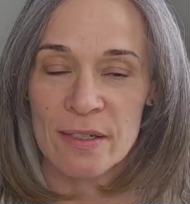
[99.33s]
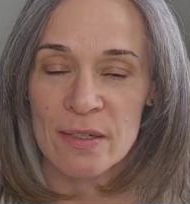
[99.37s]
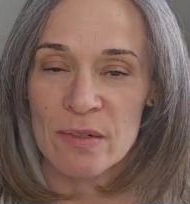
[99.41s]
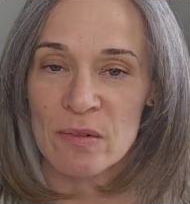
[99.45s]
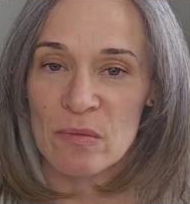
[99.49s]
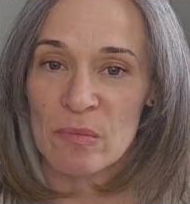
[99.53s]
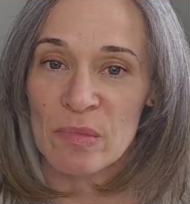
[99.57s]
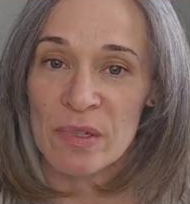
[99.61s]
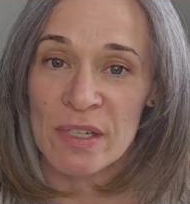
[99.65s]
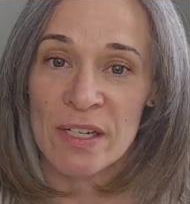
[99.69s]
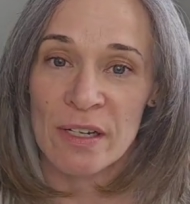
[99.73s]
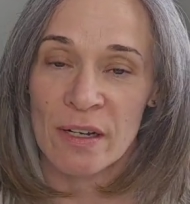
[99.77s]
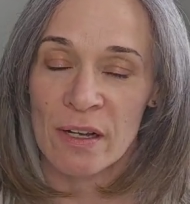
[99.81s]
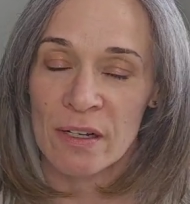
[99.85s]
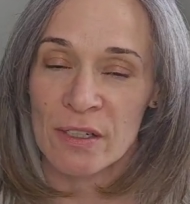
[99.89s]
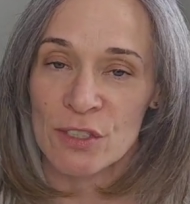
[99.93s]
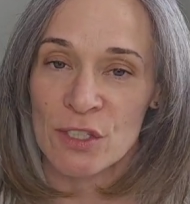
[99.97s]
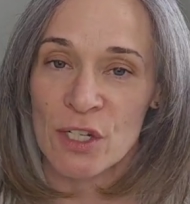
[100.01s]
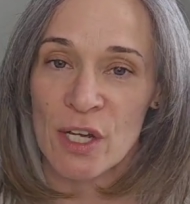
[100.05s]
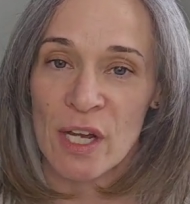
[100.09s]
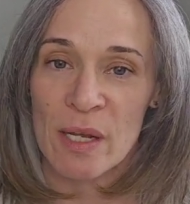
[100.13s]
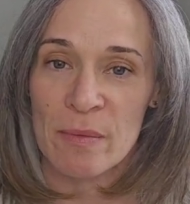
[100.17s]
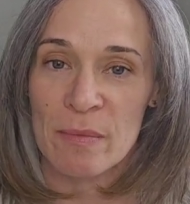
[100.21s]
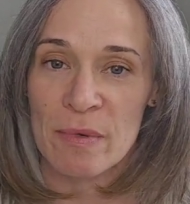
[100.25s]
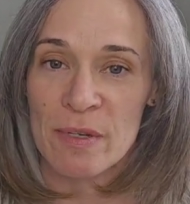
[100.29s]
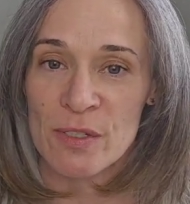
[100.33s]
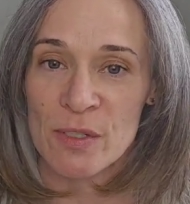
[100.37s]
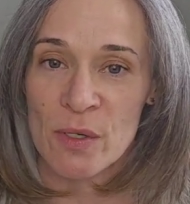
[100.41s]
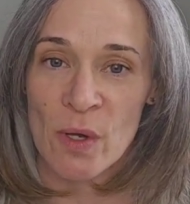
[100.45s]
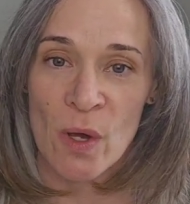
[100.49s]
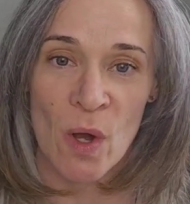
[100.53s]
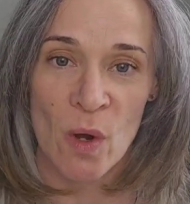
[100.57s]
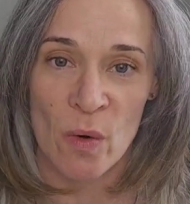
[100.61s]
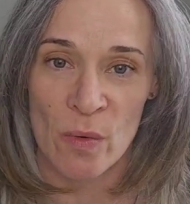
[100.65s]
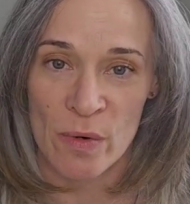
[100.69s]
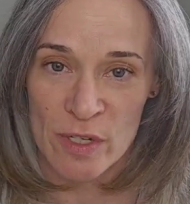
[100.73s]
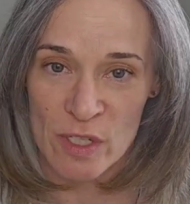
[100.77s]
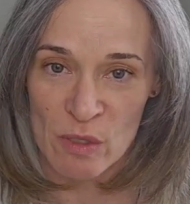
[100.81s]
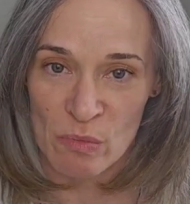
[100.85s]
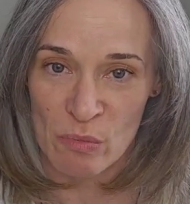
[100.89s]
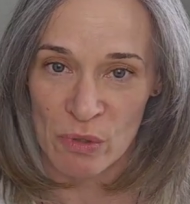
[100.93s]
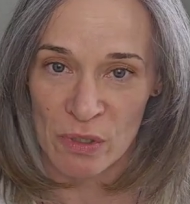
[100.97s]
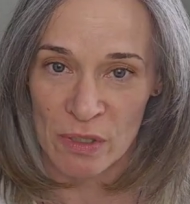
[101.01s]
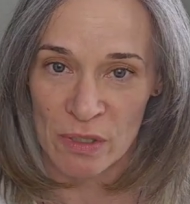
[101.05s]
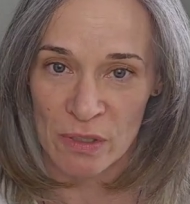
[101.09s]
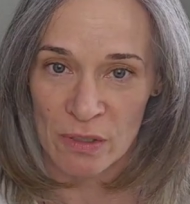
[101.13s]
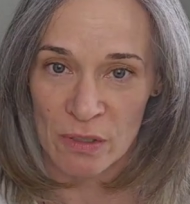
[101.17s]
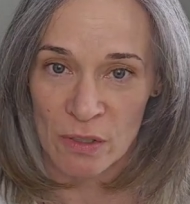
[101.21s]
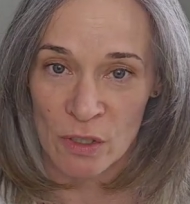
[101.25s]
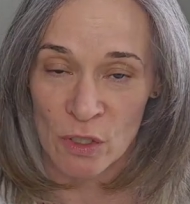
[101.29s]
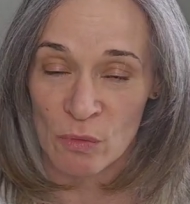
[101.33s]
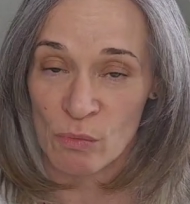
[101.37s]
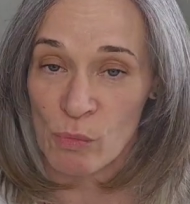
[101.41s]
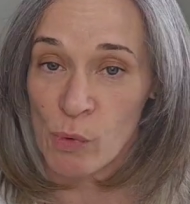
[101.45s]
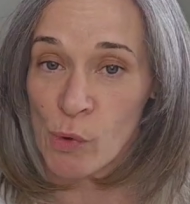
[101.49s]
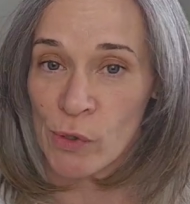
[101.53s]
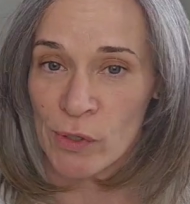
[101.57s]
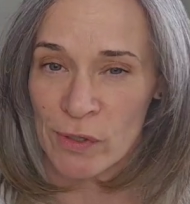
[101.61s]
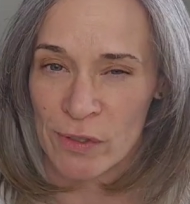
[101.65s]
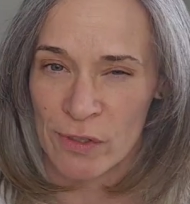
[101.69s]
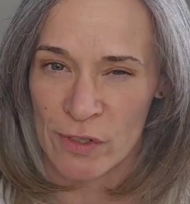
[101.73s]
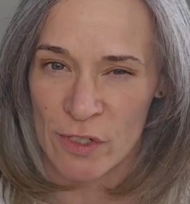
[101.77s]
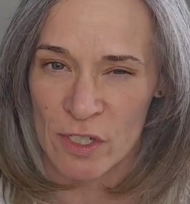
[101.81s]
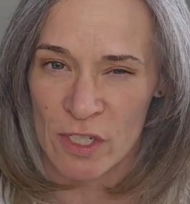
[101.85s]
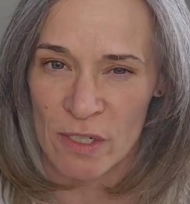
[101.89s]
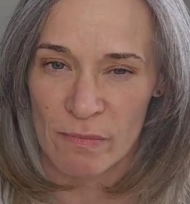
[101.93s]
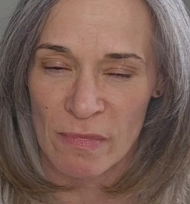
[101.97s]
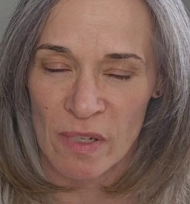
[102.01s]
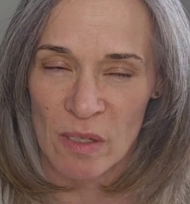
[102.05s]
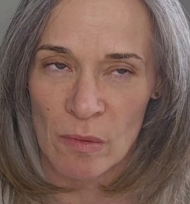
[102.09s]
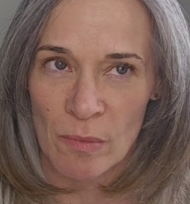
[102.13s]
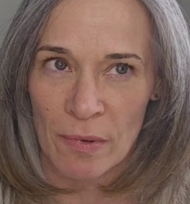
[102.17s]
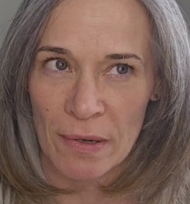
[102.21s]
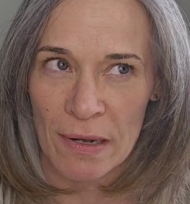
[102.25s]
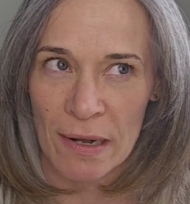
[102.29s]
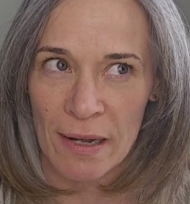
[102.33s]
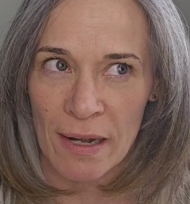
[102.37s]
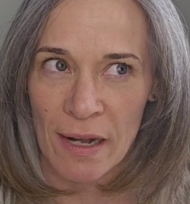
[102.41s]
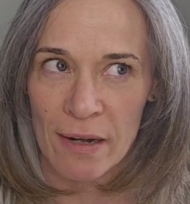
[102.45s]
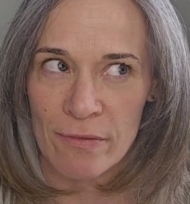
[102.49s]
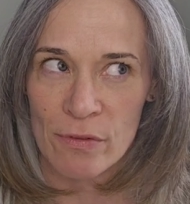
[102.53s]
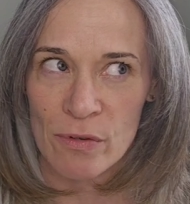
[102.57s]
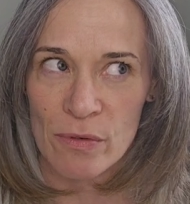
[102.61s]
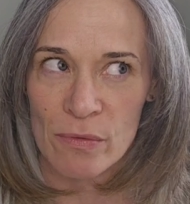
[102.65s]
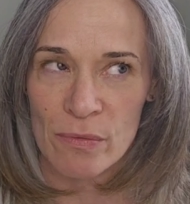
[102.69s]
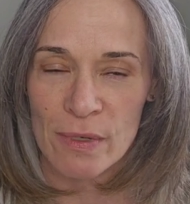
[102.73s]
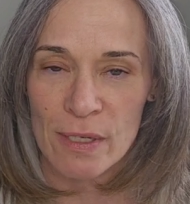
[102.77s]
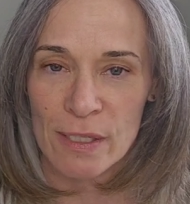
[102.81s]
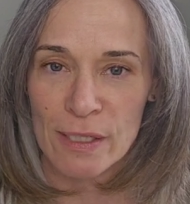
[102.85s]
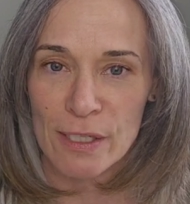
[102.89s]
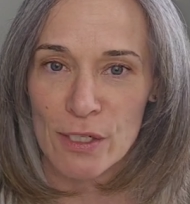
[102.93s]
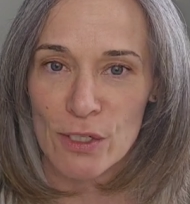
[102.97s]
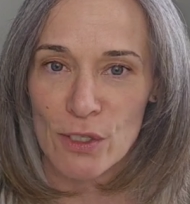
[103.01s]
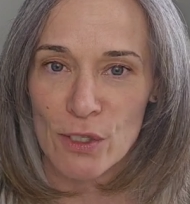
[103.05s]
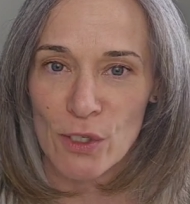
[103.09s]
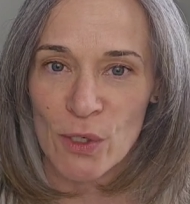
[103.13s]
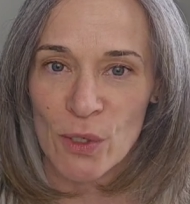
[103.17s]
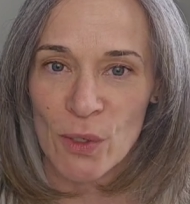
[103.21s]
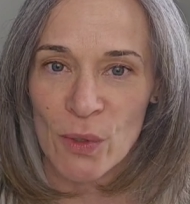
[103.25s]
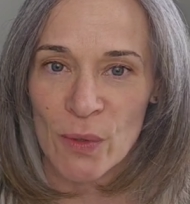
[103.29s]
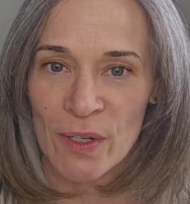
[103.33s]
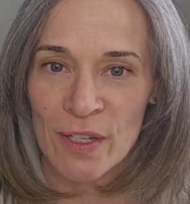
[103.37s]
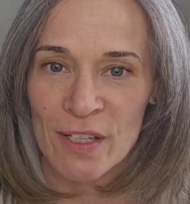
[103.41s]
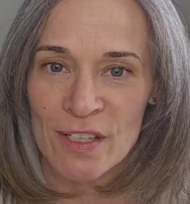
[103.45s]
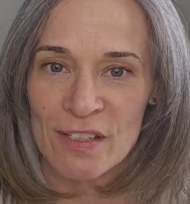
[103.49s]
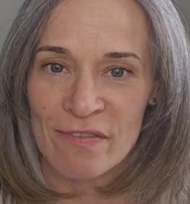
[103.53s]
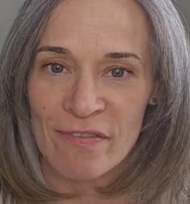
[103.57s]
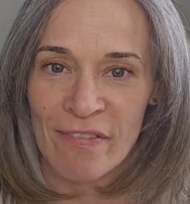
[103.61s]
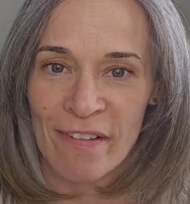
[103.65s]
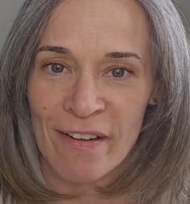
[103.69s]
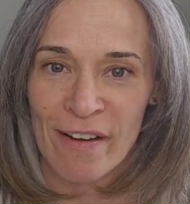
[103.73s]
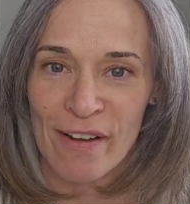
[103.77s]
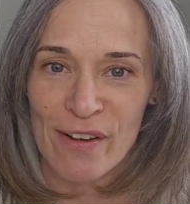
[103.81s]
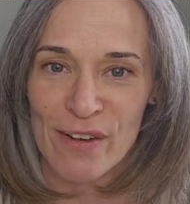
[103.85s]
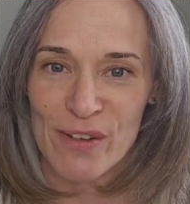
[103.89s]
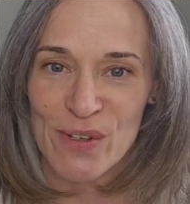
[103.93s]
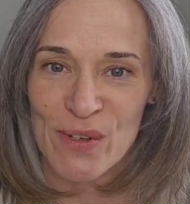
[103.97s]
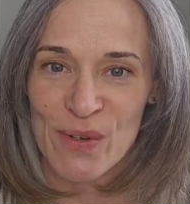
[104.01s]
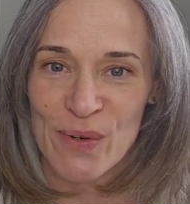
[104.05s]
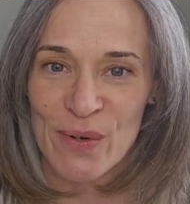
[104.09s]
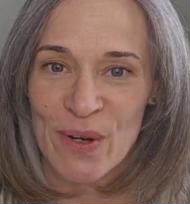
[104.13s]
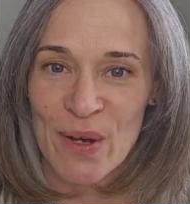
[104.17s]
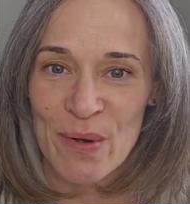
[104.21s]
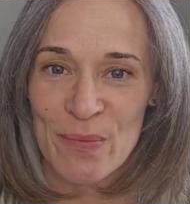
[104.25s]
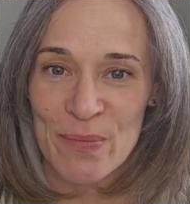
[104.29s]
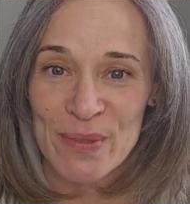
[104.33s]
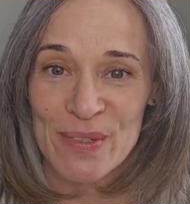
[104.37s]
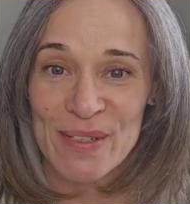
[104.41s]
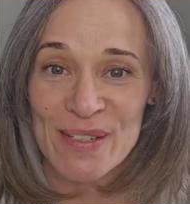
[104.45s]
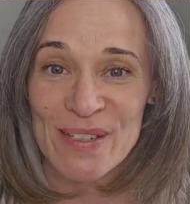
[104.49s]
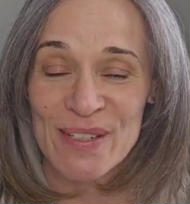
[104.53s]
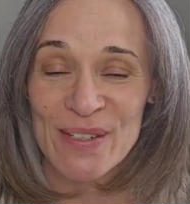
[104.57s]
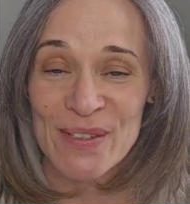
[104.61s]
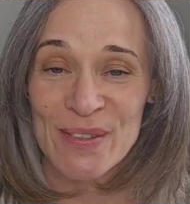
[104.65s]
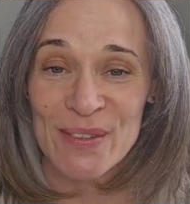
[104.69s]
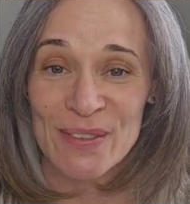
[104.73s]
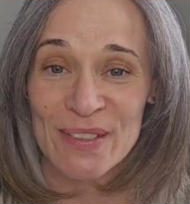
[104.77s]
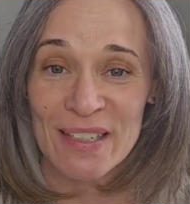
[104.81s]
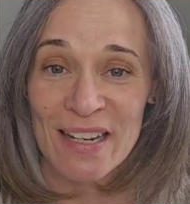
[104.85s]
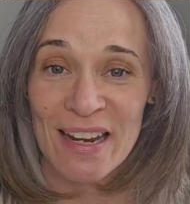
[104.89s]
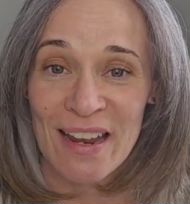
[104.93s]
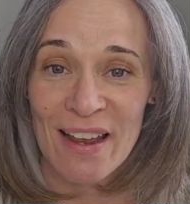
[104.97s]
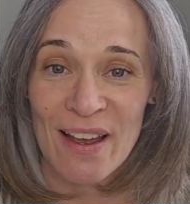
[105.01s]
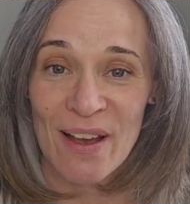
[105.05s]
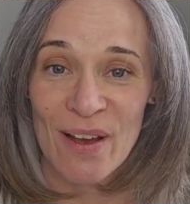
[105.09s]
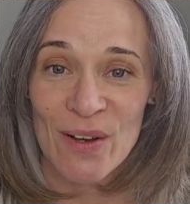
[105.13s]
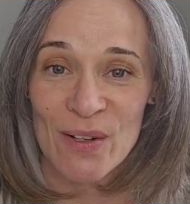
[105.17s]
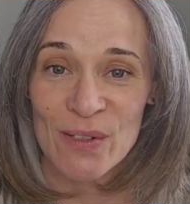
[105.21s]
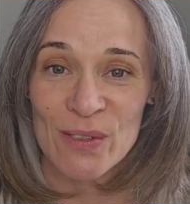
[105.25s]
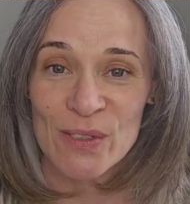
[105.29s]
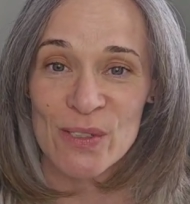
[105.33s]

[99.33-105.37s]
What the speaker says: being on time has always been important to me, but I never really knew its value up until now.